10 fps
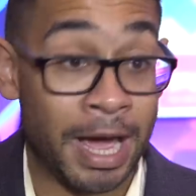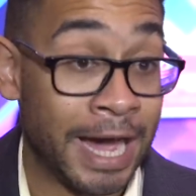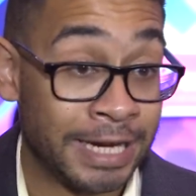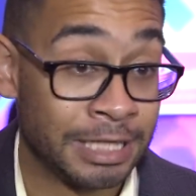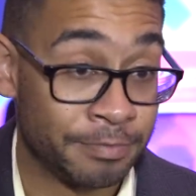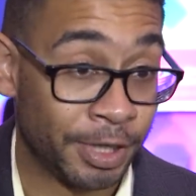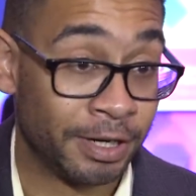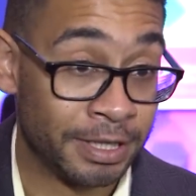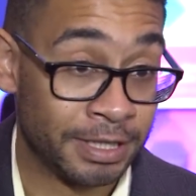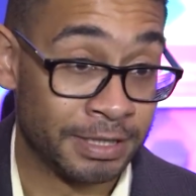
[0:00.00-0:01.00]
aided
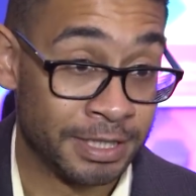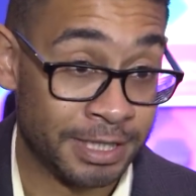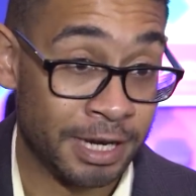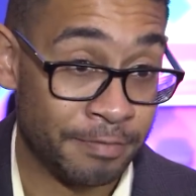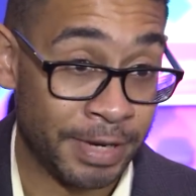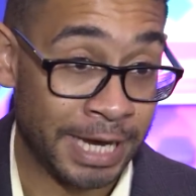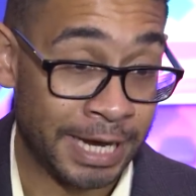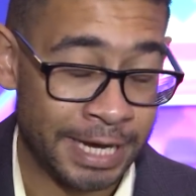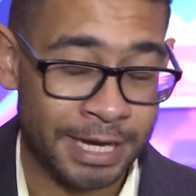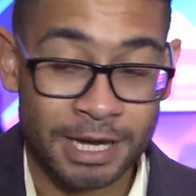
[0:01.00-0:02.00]
by the Cert
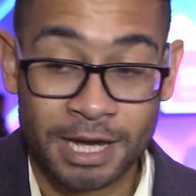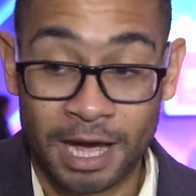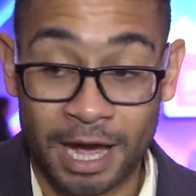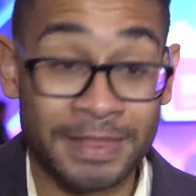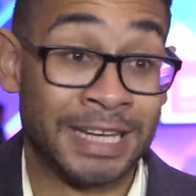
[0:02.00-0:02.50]
BA. And